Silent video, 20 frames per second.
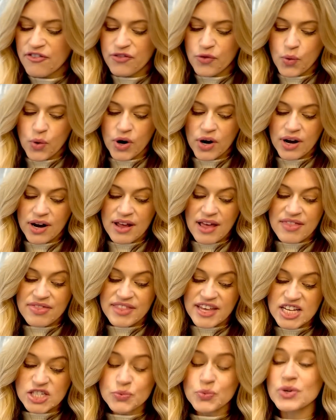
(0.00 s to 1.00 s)
for, and
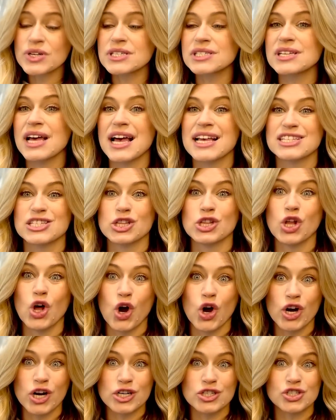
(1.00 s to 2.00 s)
these were a size
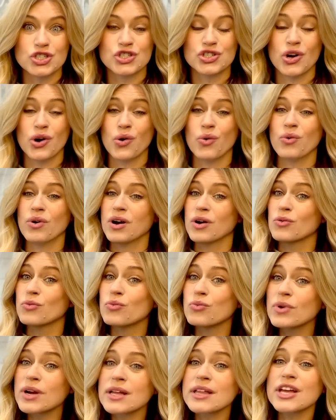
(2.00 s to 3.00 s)
large, so
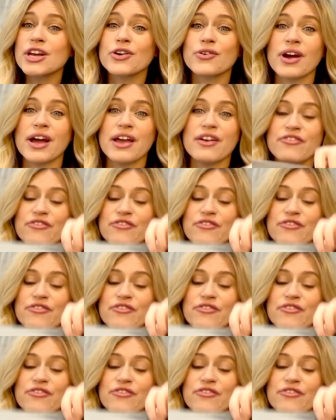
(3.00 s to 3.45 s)
really great